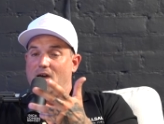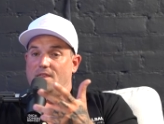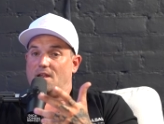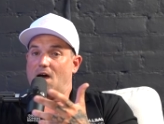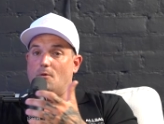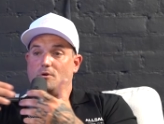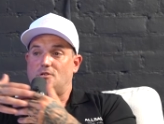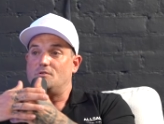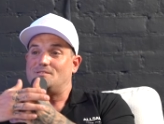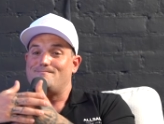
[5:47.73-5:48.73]
And then I would
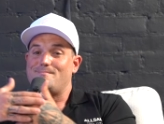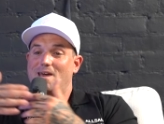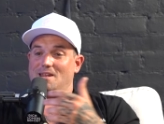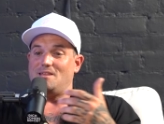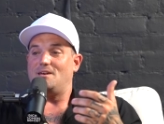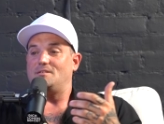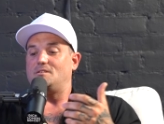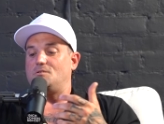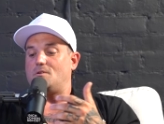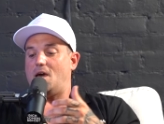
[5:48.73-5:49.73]
do as many things as you